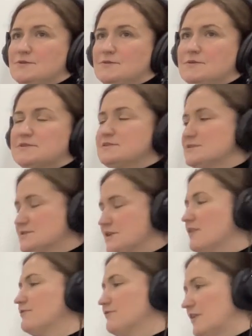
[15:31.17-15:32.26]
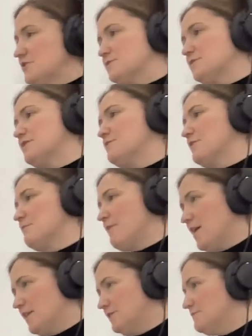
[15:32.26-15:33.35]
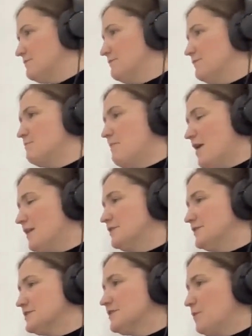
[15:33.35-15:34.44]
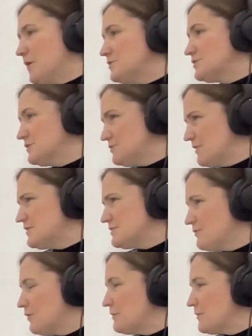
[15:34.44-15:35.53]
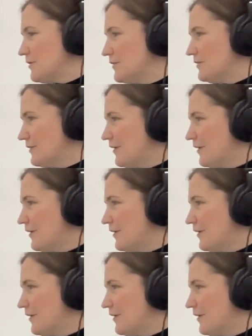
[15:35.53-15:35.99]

was to start fresh with a more modern sequential transformer